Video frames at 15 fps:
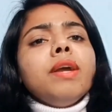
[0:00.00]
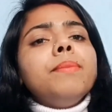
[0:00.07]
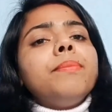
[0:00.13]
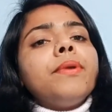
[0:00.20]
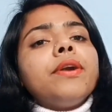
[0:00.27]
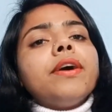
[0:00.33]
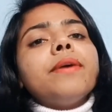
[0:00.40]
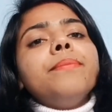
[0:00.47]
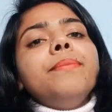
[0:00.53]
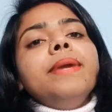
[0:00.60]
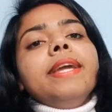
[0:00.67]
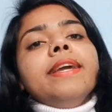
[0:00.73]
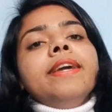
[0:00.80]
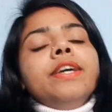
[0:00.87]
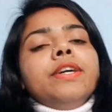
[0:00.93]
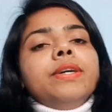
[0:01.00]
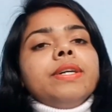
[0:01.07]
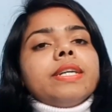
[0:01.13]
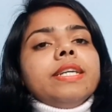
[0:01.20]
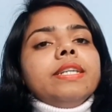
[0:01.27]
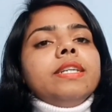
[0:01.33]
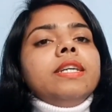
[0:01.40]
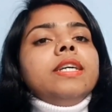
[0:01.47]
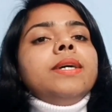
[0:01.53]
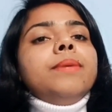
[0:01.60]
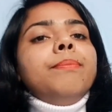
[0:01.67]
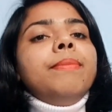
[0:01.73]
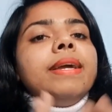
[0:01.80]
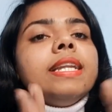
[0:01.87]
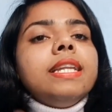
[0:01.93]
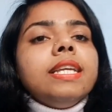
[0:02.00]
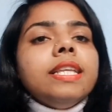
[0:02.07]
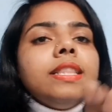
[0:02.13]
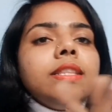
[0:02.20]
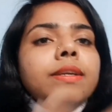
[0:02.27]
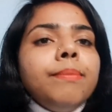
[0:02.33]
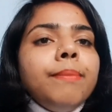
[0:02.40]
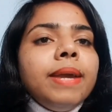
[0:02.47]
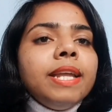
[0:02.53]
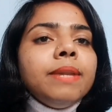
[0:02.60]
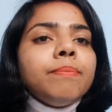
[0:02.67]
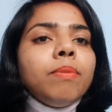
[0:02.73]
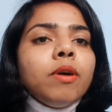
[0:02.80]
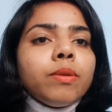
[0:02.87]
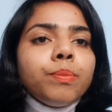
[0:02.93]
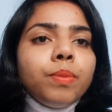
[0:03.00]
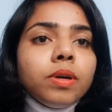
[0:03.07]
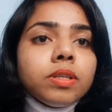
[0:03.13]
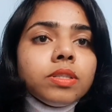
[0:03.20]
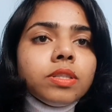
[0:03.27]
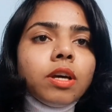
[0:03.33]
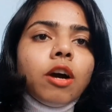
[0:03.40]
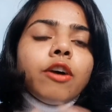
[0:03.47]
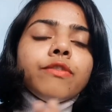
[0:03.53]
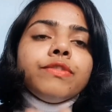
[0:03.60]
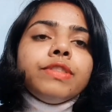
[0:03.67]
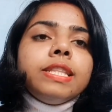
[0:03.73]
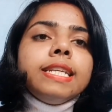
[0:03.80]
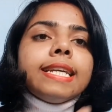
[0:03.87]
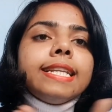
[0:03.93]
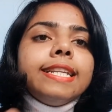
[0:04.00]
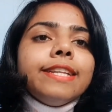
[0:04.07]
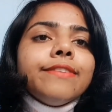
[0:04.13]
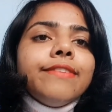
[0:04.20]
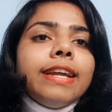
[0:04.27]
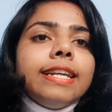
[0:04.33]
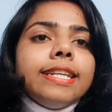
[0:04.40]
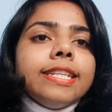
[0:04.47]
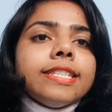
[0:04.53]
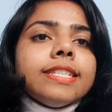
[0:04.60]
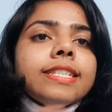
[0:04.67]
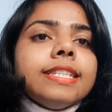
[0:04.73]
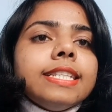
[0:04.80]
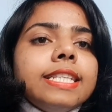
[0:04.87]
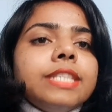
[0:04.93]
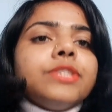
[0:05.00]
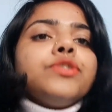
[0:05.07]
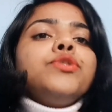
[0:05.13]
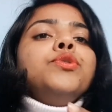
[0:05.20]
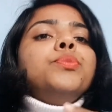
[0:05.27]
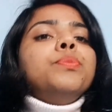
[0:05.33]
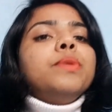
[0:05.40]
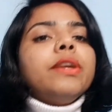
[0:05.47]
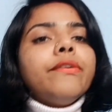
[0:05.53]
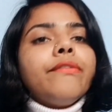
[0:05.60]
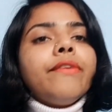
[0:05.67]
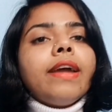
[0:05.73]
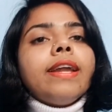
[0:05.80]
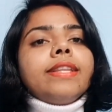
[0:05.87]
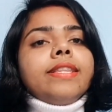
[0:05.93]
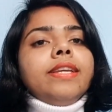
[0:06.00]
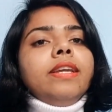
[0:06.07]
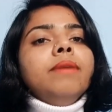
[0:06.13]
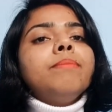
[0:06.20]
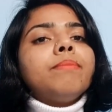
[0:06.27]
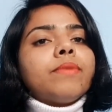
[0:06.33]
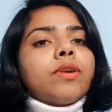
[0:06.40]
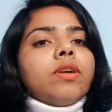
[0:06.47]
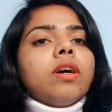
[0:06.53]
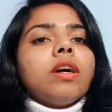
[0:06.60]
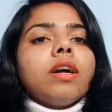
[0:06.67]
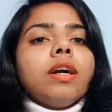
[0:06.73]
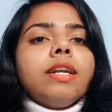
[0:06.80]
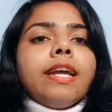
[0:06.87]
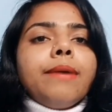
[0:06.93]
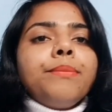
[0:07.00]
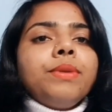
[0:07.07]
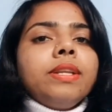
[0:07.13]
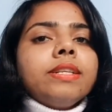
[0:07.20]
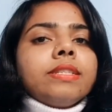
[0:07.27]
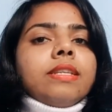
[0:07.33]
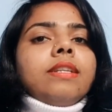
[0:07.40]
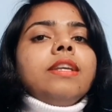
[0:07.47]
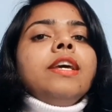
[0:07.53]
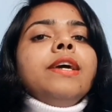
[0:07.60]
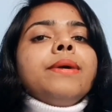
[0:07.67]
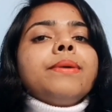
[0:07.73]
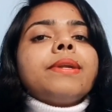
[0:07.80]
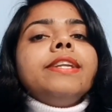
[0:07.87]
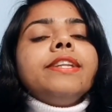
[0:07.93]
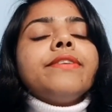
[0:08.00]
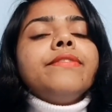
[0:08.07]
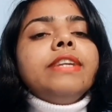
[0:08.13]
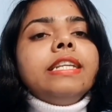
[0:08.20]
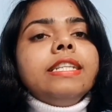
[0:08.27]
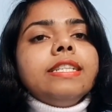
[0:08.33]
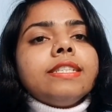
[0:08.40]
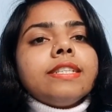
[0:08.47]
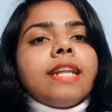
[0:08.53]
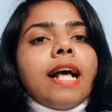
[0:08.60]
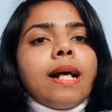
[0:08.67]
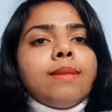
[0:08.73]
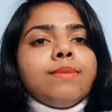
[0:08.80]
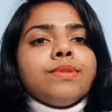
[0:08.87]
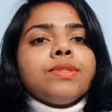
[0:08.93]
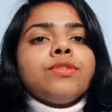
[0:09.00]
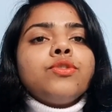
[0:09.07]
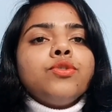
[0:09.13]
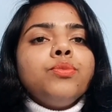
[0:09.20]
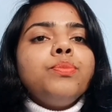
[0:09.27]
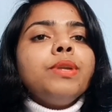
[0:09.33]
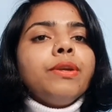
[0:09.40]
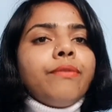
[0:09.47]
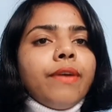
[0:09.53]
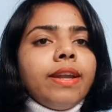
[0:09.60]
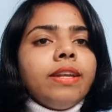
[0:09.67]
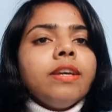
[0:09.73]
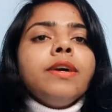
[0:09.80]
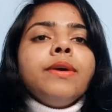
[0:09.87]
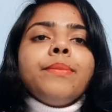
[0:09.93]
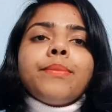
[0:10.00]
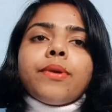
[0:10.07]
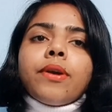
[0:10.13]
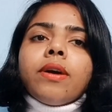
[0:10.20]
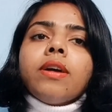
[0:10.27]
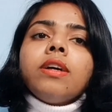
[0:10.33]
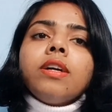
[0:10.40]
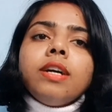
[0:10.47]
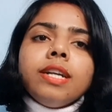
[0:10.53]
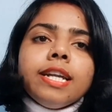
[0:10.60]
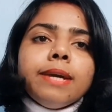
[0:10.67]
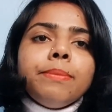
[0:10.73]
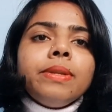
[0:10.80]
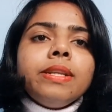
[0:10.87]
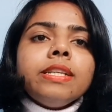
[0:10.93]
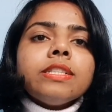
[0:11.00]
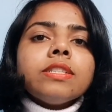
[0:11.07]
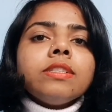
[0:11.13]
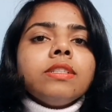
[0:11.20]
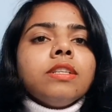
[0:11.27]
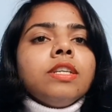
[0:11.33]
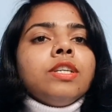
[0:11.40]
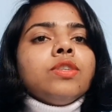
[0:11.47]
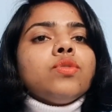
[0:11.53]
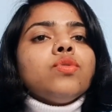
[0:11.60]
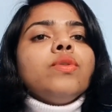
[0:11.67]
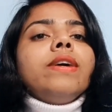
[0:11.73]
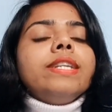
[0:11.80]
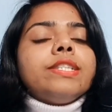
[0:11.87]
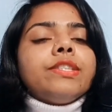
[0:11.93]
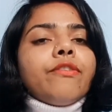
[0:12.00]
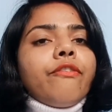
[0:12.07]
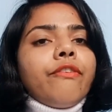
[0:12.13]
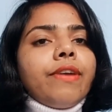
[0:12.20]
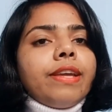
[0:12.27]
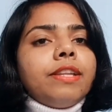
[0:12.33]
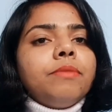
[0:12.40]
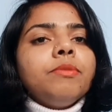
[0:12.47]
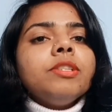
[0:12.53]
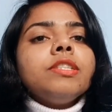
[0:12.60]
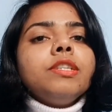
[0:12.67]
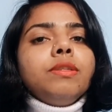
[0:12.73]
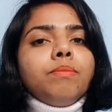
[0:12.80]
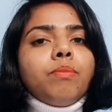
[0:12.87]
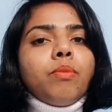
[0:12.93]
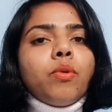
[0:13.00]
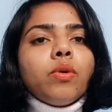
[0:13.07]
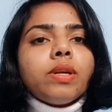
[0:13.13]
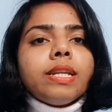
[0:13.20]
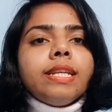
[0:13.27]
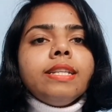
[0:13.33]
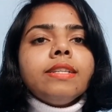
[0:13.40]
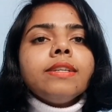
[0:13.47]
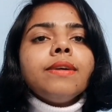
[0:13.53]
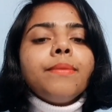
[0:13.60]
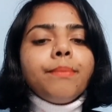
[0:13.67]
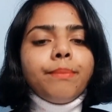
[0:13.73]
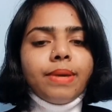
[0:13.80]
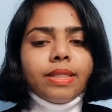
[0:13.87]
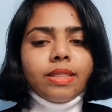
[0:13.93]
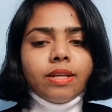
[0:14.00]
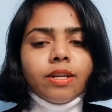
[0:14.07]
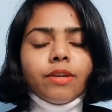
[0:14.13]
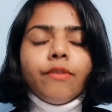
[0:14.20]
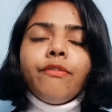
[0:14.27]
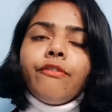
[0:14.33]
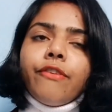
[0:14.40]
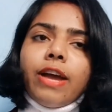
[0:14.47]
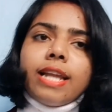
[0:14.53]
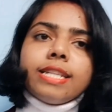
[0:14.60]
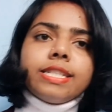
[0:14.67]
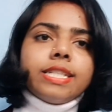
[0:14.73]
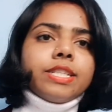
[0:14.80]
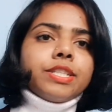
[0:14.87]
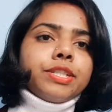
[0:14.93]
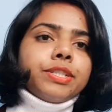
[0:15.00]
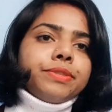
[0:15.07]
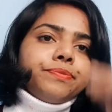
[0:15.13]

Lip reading: product B. Okay, mainly the main purpose of the cleaning validation is to prevent the product contamination. Cleaning validation has to prevent product contamination, so it's a very much important method of validation.